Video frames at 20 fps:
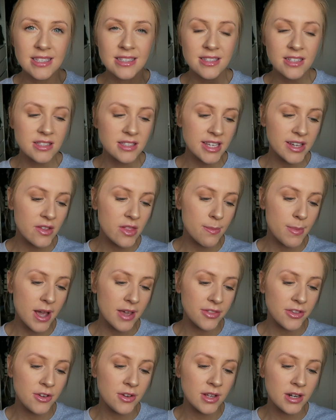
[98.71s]
It does say on the
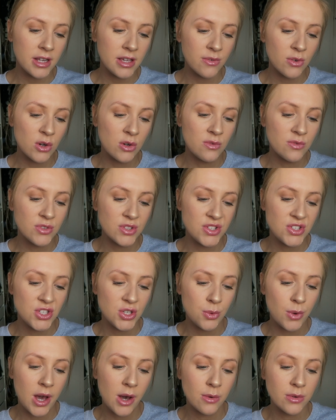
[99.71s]
back that you can leave it on for
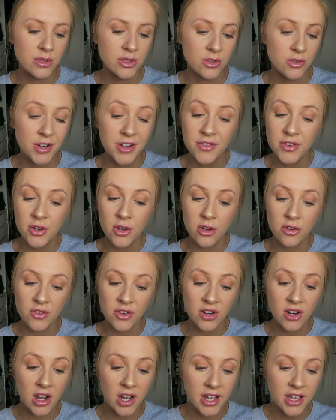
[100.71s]
2 hours or even
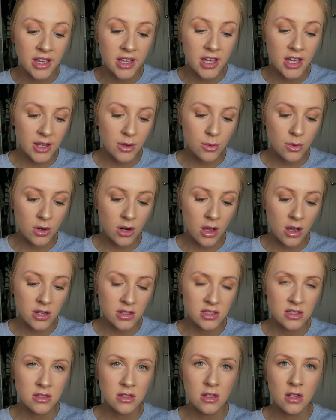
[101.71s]
overnight and it would
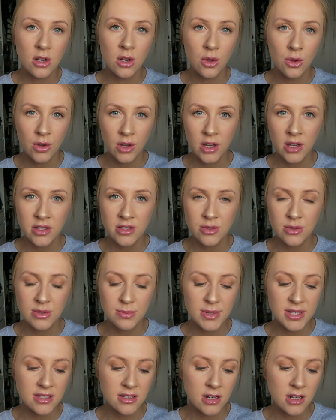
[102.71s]
last longer, so
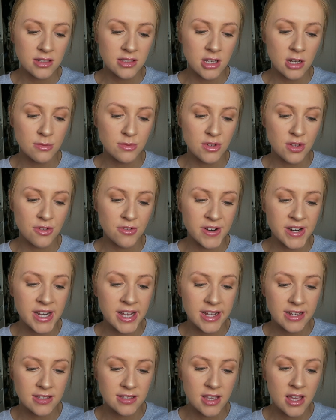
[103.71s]
it's meant to last up to 3
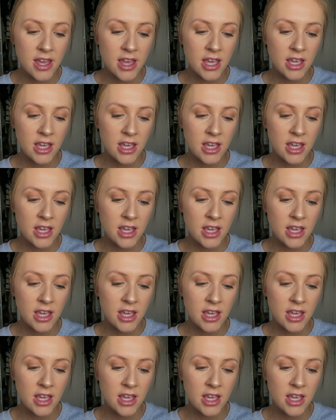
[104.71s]
days